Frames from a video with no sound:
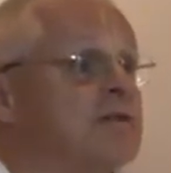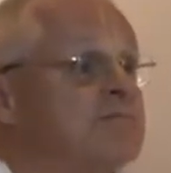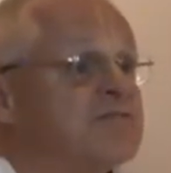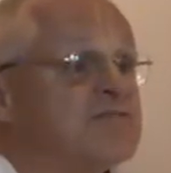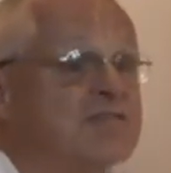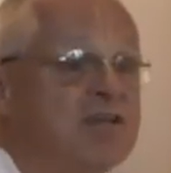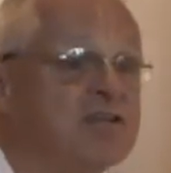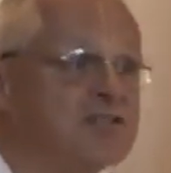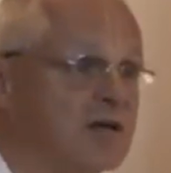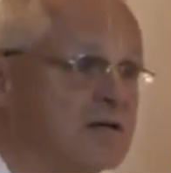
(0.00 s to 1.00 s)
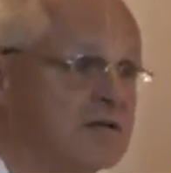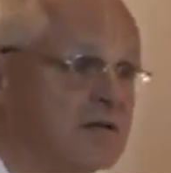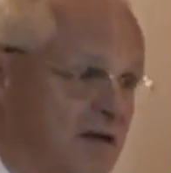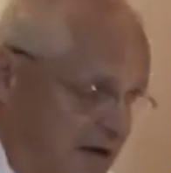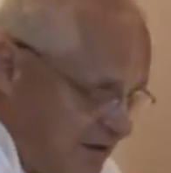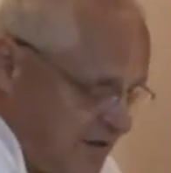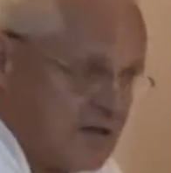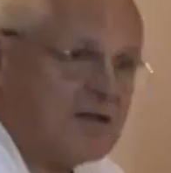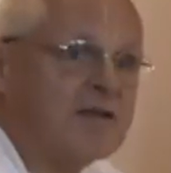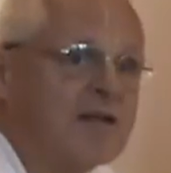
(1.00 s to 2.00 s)
the procedure, under
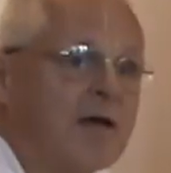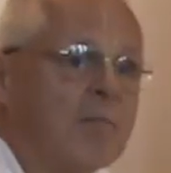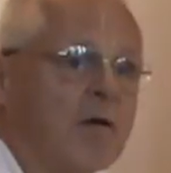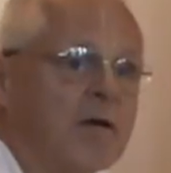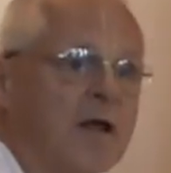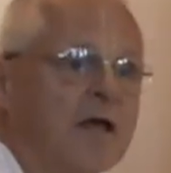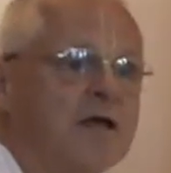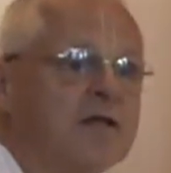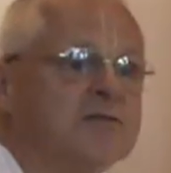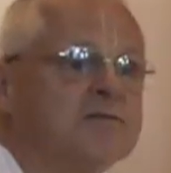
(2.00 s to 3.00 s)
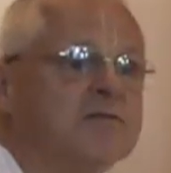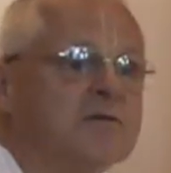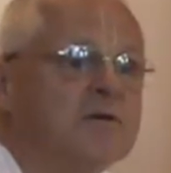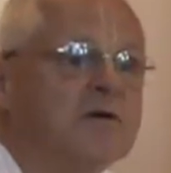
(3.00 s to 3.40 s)
the table, like in a school.